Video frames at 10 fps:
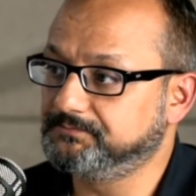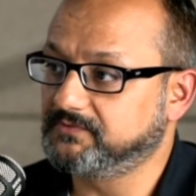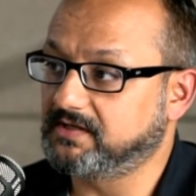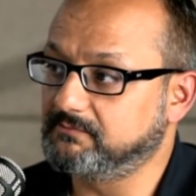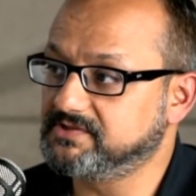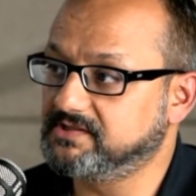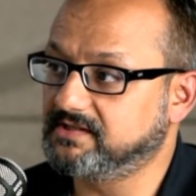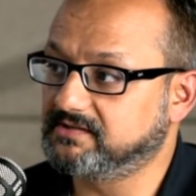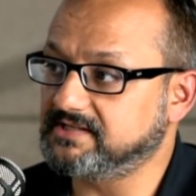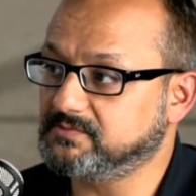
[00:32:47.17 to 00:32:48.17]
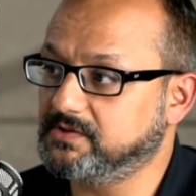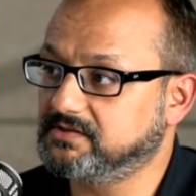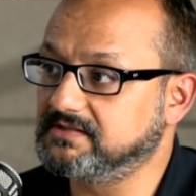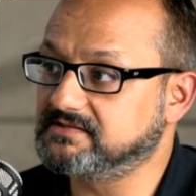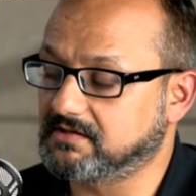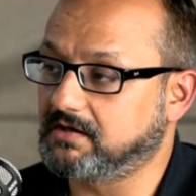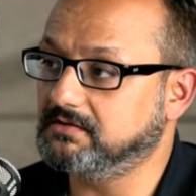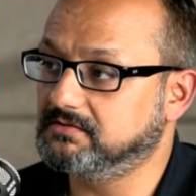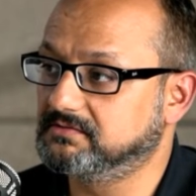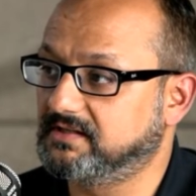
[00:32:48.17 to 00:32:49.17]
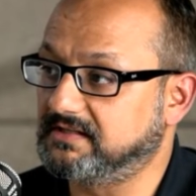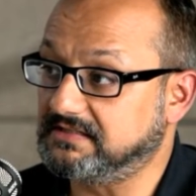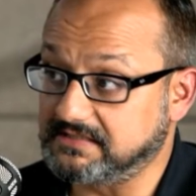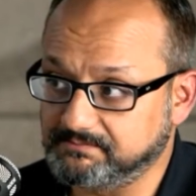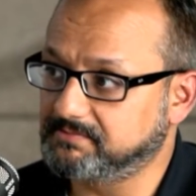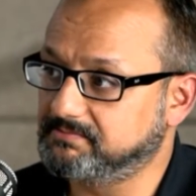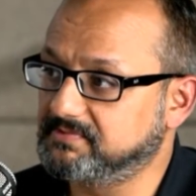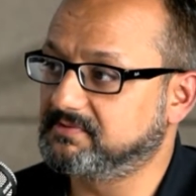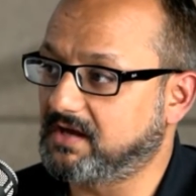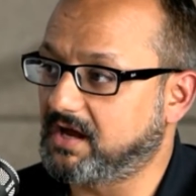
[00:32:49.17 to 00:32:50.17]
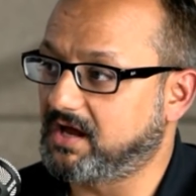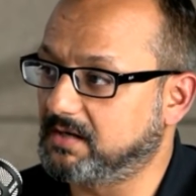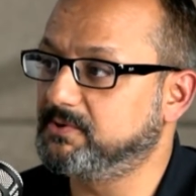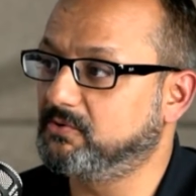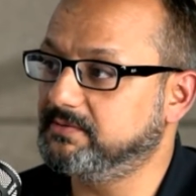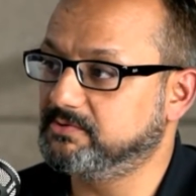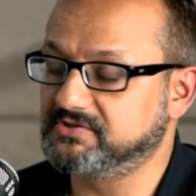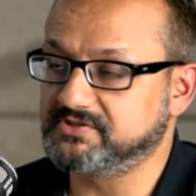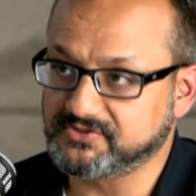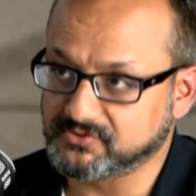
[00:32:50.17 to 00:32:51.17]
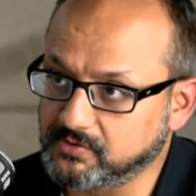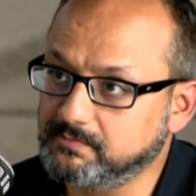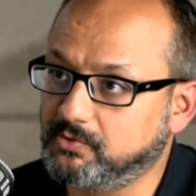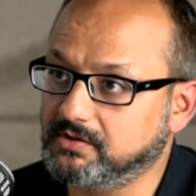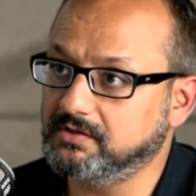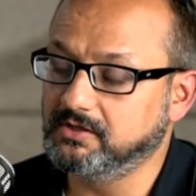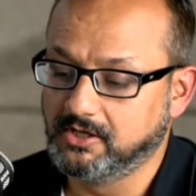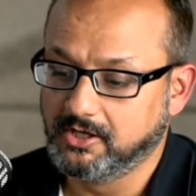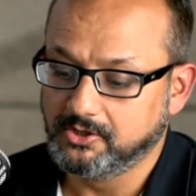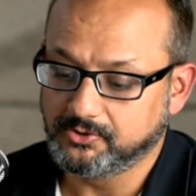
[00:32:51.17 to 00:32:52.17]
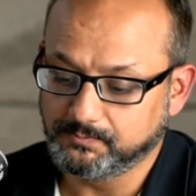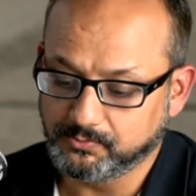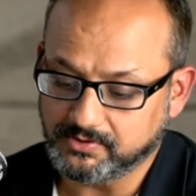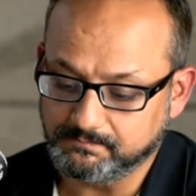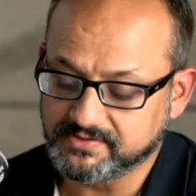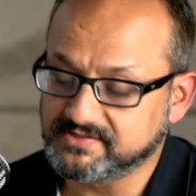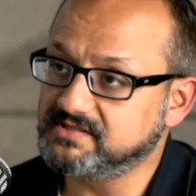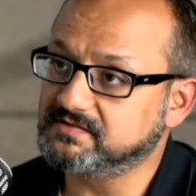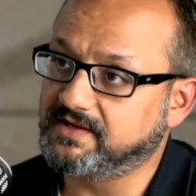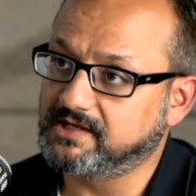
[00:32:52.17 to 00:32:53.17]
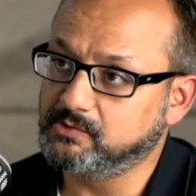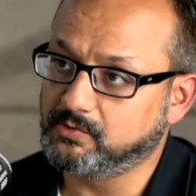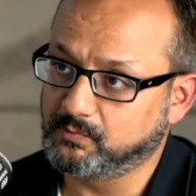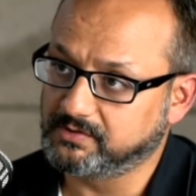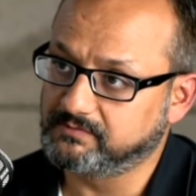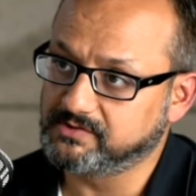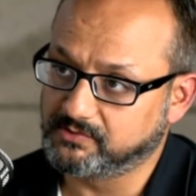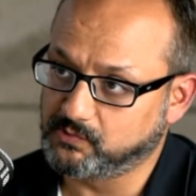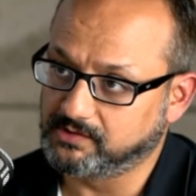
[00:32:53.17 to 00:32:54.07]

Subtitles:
And I would say like that's where things start. And I keep harping on it because it's so important to put a business value on whatever you're doing.